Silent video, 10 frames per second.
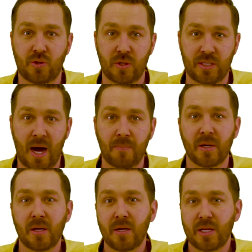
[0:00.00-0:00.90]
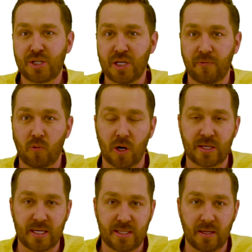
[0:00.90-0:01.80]
to adopt the shift work
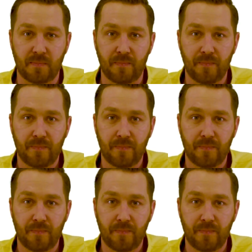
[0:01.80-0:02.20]
system.